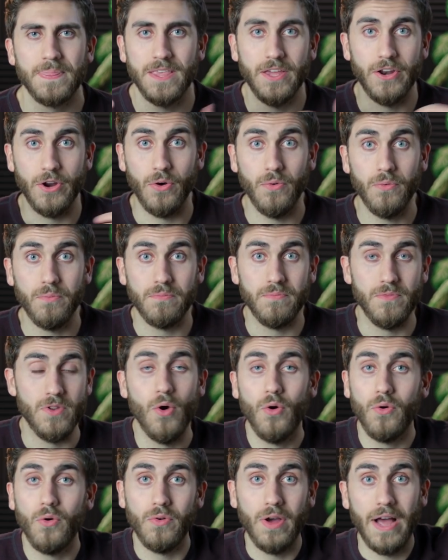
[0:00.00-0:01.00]
you know,
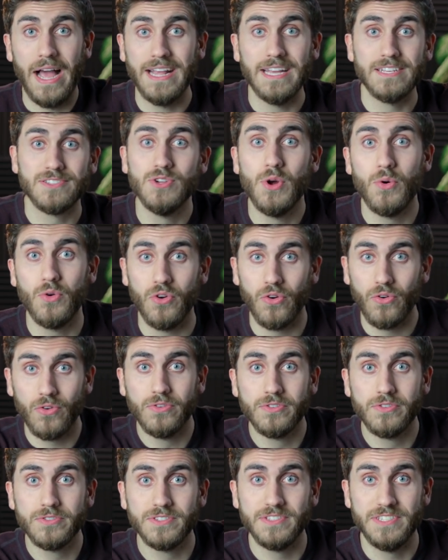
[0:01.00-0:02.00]
no, I guess no
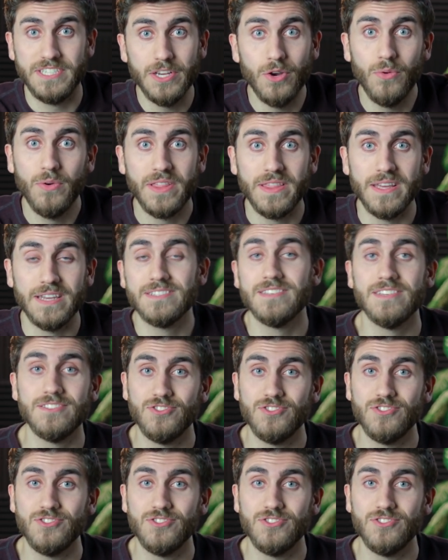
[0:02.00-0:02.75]
girls deal with this.